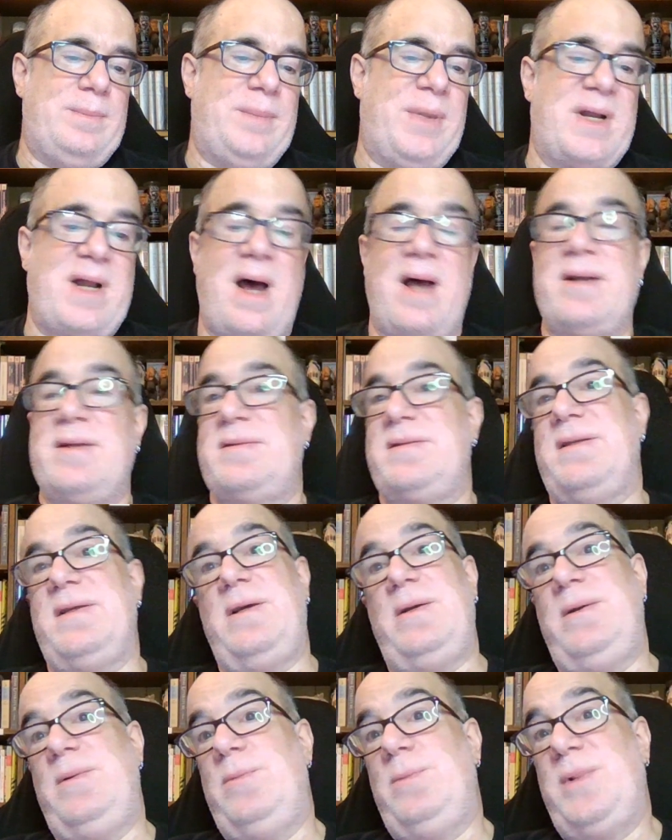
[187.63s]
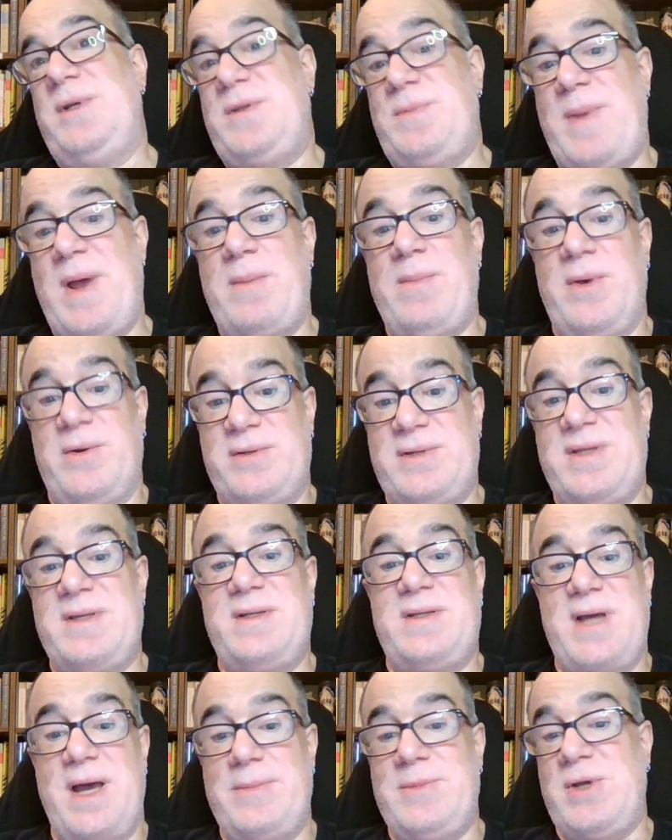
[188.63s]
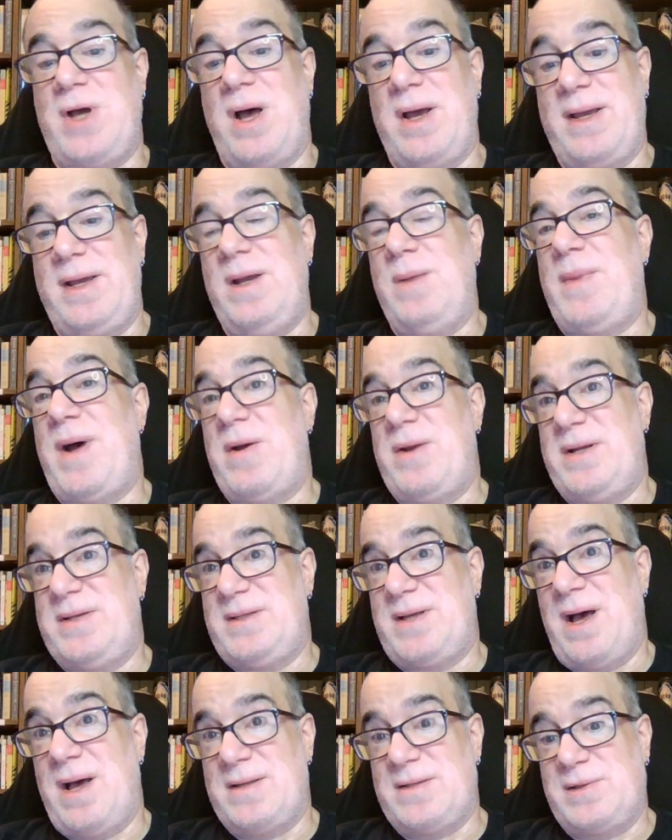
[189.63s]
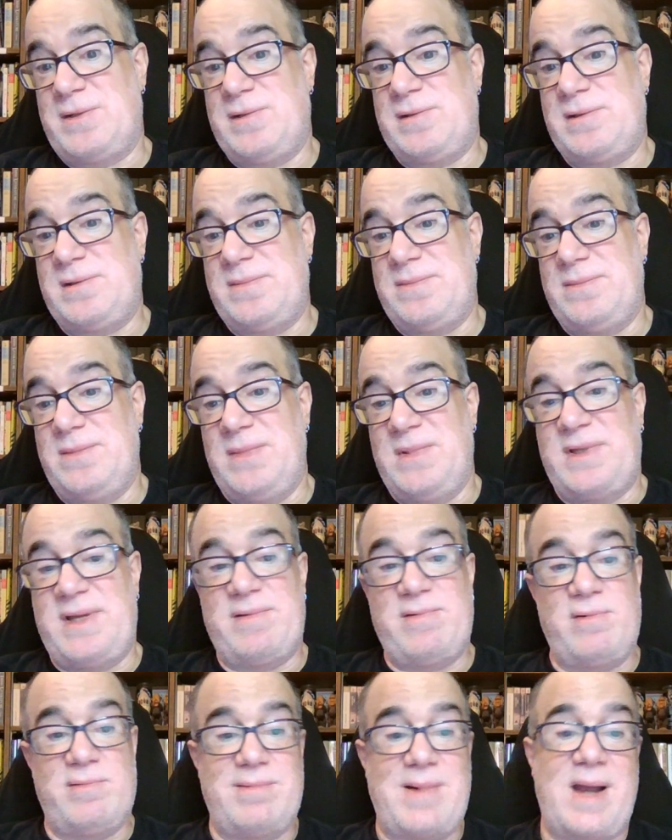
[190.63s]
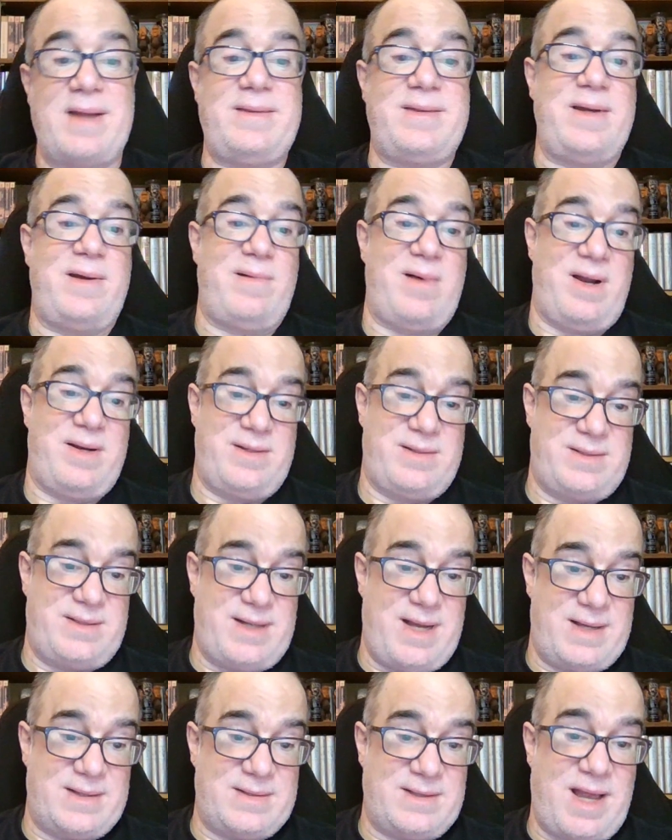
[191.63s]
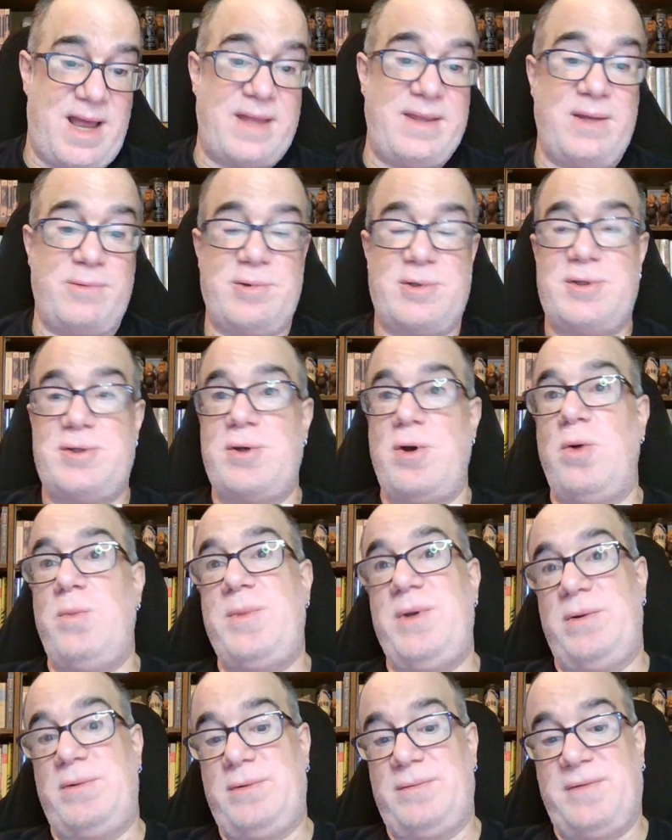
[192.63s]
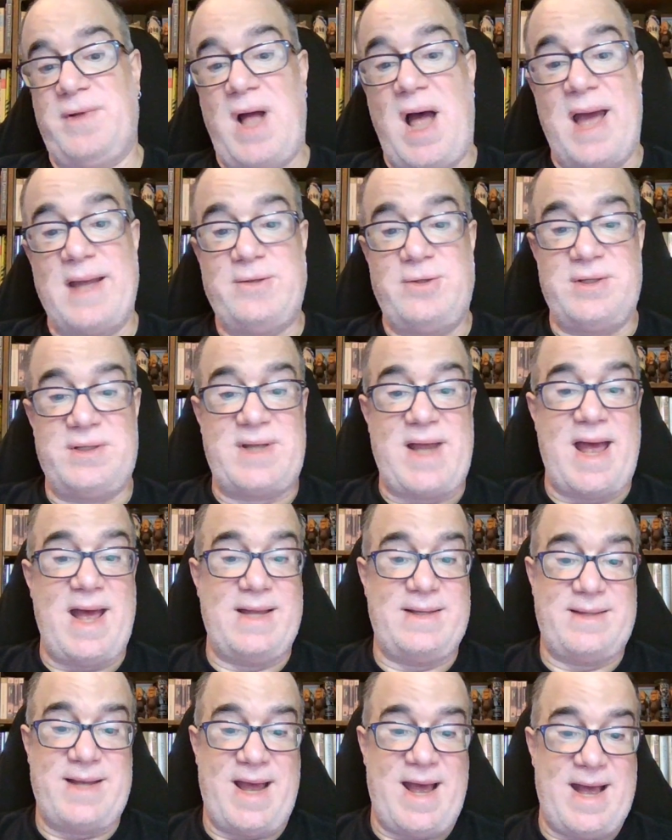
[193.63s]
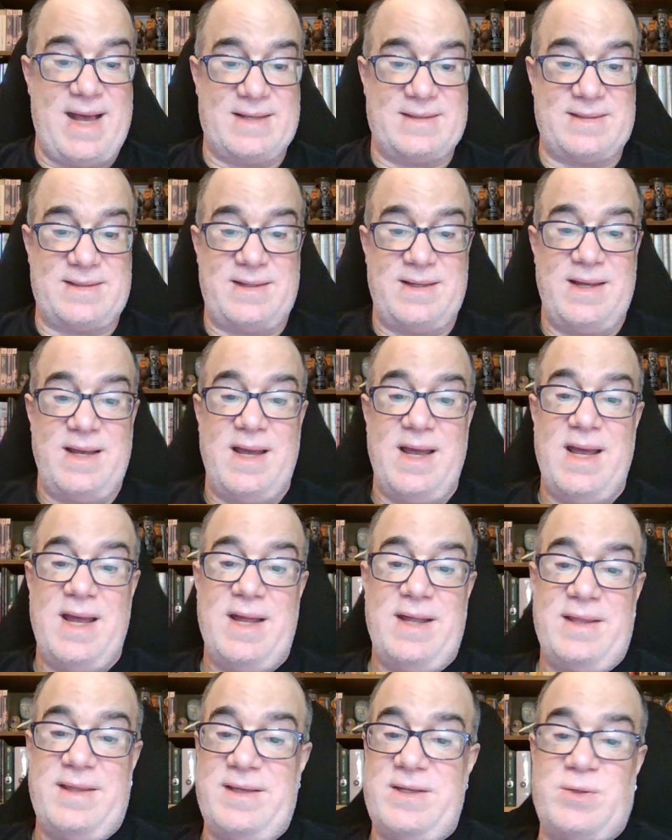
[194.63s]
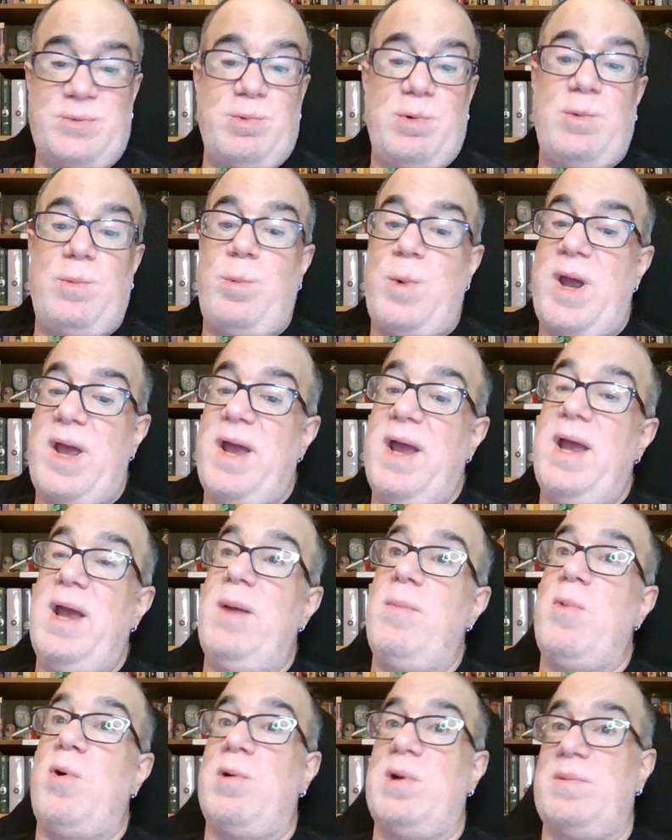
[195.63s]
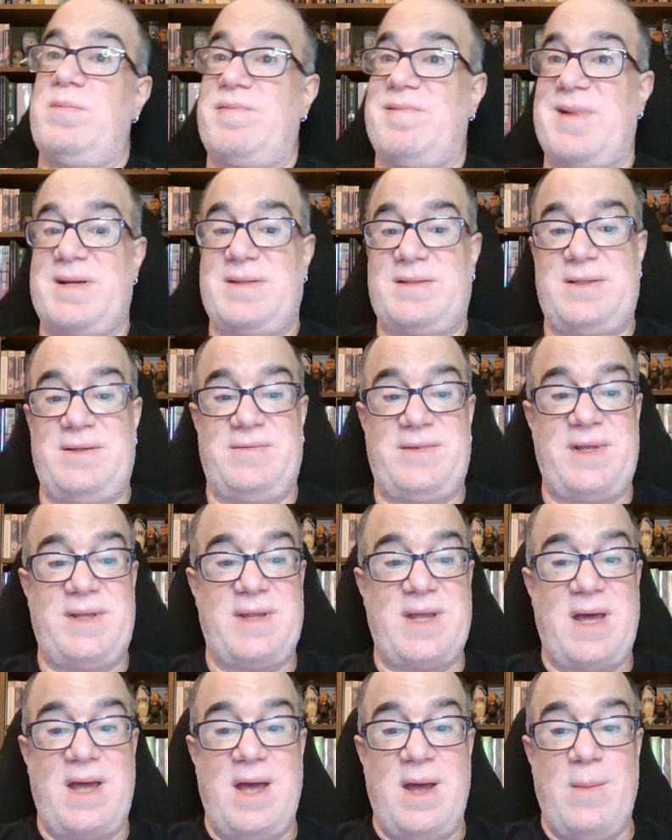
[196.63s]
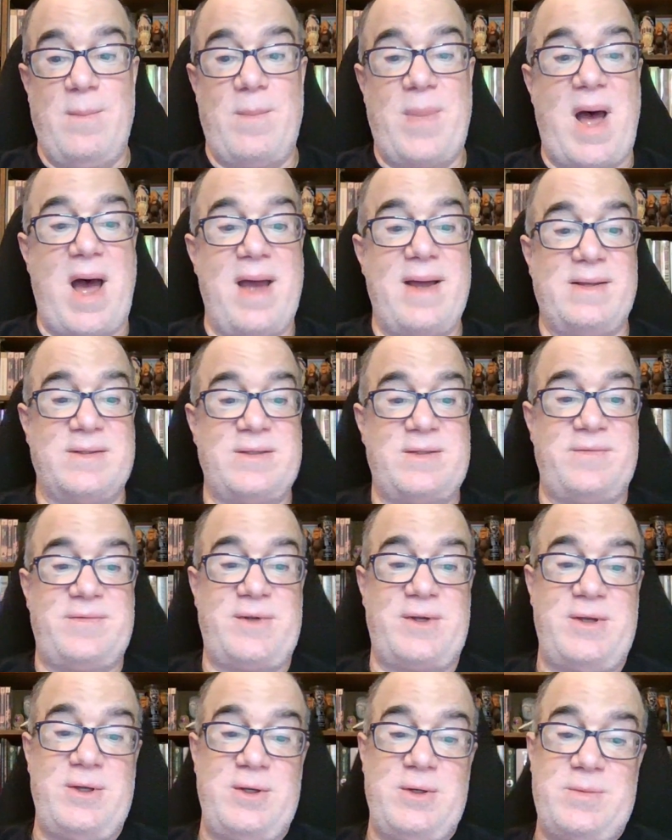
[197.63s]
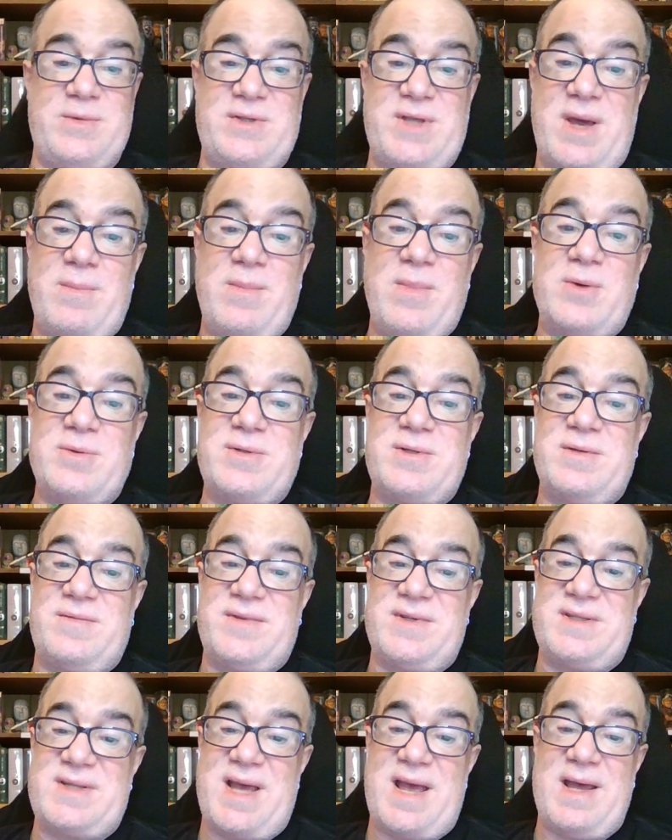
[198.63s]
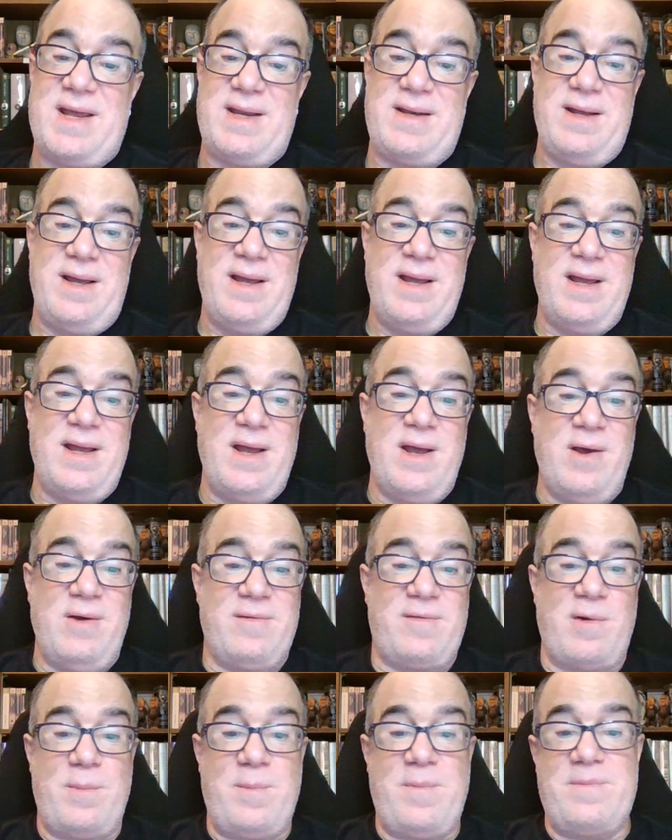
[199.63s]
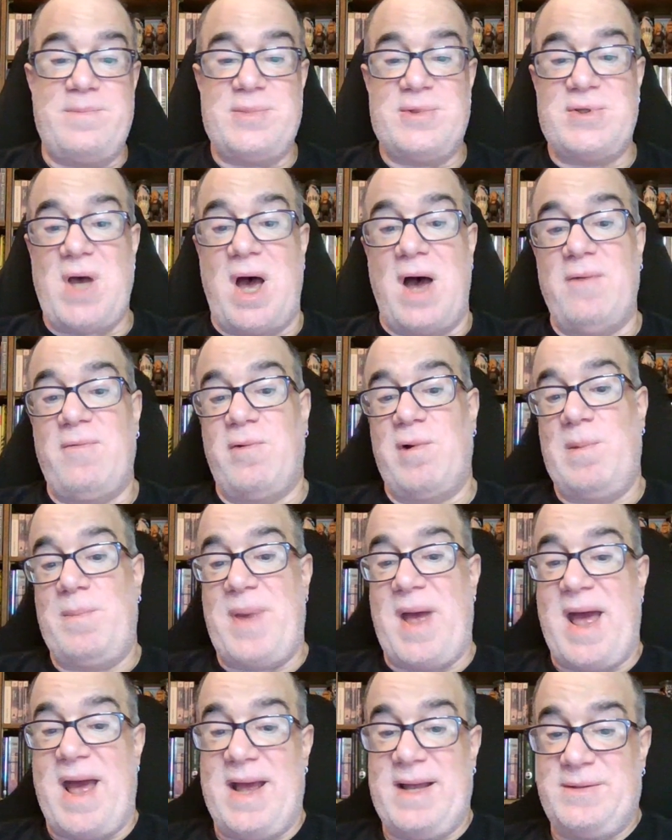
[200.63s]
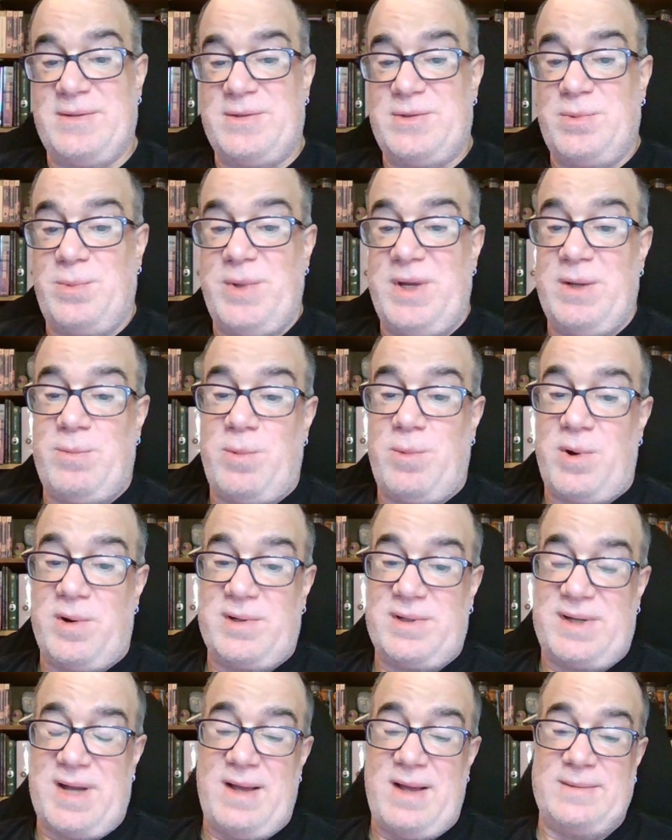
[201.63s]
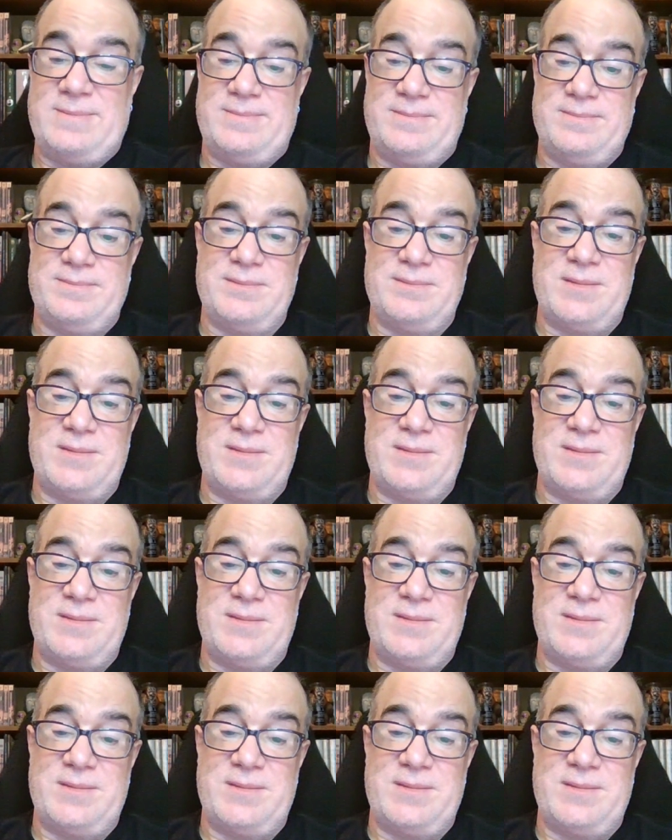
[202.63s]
But honestly, we spent most of the time talking about his Oscars. They were right there on his desk, and they were so beautiful, I just had to ask. These were way more impressive than the piles of cubes that most of us had for software patents we had worked on.